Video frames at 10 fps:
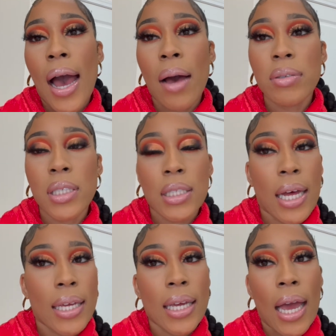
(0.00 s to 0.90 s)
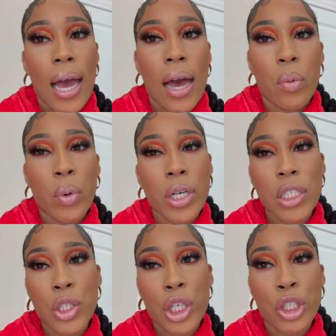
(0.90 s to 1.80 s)
I was just like, yeah, we're
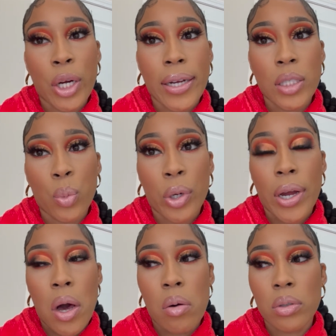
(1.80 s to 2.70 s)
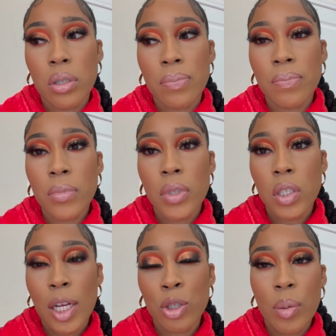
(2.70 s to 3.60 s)
just going to try somewhere else.
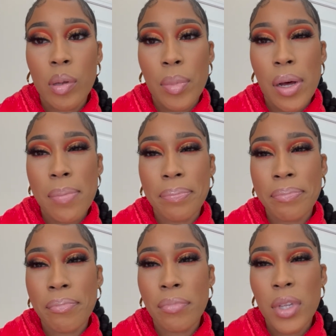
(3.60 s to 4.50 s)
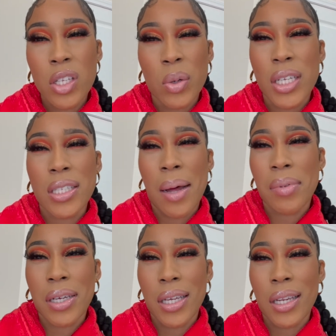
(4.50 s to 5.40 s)
So I trimmed him up so he can stop
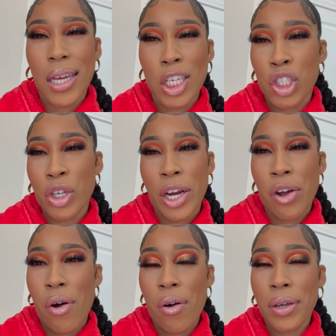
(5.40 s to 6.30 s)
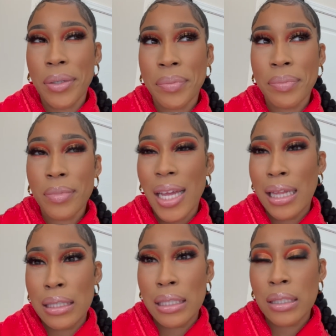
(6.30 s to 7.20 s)
looking like a stray dog,
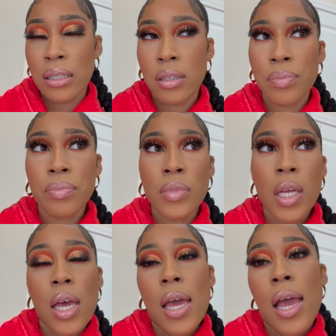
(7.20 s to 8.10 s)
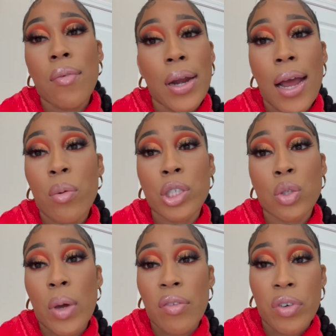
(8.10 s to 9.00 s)
at least. And right now, we're just
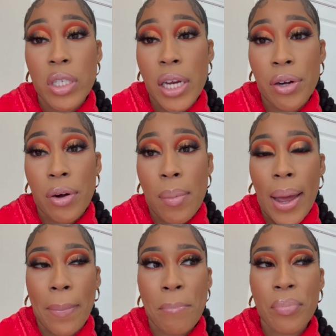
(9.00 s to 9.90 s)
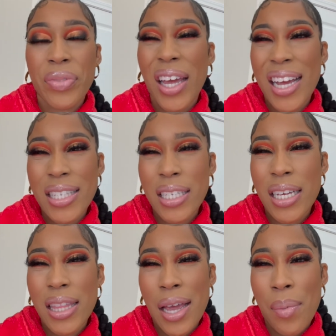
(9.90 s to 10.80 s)
waiting for his hair to grow back. I guess the
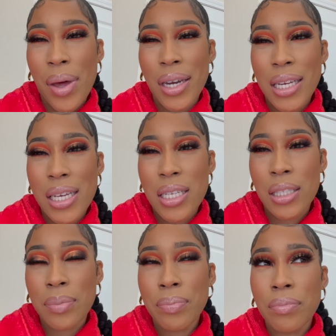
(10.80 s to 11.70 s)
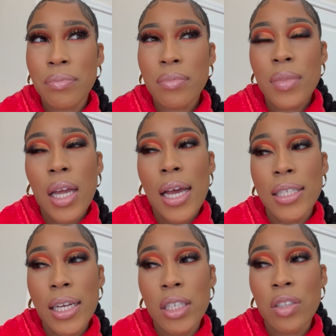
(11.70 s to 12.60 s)
good thing about it is his
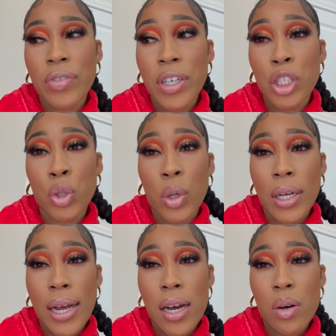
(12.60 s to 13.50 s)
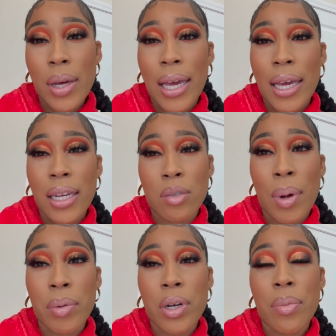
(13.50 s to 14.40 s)
hair is very short now, and it's
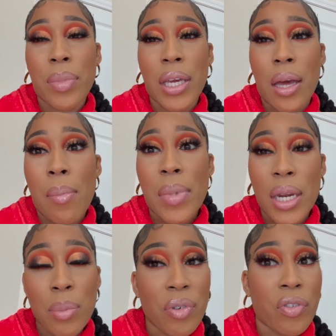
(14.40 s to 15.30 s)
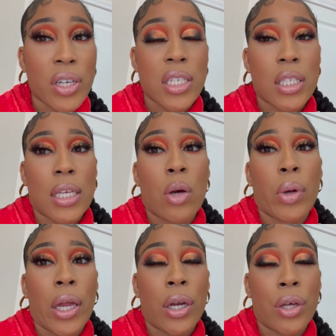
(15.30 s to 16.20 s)
probably going to be a minute before he needs to go
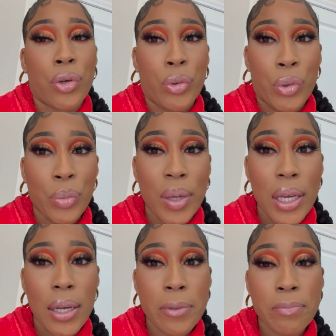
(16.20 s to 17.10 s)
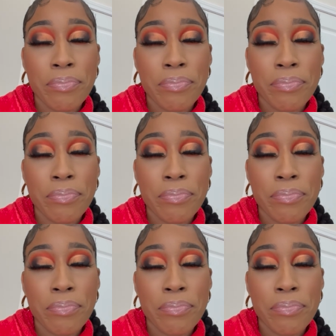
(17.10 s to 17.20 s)
get another grooming.